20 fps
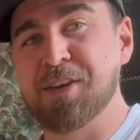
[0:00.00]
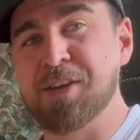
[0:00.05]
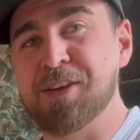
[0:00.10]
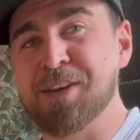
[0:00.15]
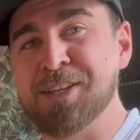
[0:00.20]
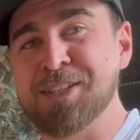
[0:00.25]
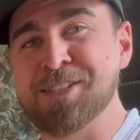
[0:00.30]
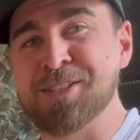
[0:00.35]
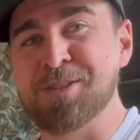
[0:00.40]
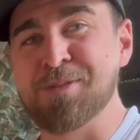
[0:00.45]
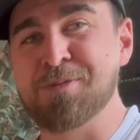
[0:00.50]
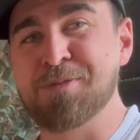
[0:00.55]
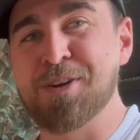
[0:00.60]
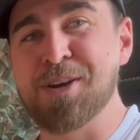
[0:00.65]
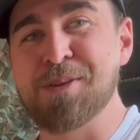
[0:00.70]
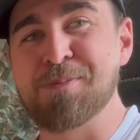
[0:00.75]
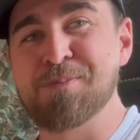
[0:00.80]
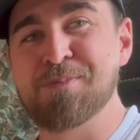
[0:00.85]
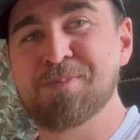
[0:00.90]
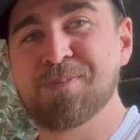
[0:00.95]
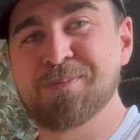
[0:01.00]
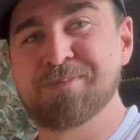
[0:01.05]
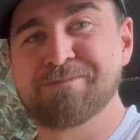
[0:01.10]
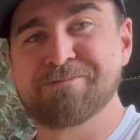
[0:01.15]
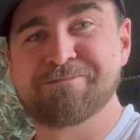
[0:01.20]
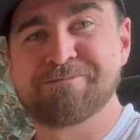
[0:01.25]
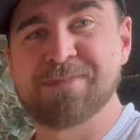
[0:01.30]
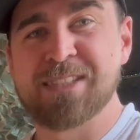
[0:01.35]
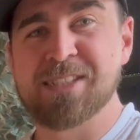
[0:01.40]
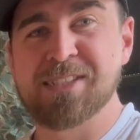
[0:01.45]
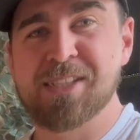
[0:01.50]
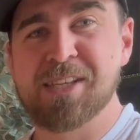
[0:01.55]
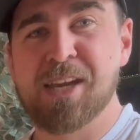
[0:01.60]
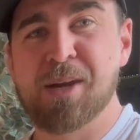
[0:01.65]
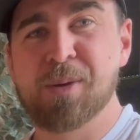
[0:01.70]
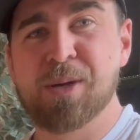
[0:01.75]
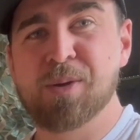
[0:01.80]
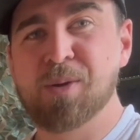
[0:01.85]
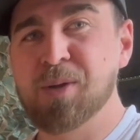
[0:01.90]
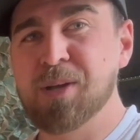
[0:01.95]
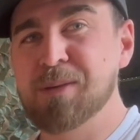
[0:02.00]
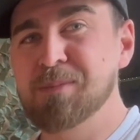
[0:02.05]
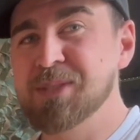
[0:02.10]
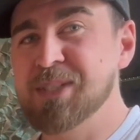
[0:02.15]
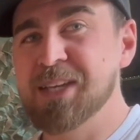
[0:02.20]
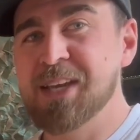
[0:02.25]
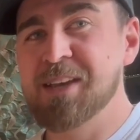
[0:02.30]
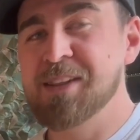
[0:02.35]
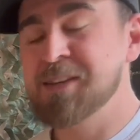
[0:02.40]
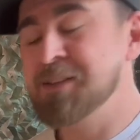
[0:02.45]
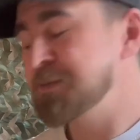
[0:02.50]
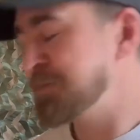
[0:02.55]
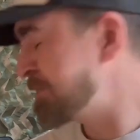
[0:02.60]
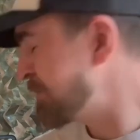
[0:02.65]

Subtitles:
a nice new frame. See how it all comes together?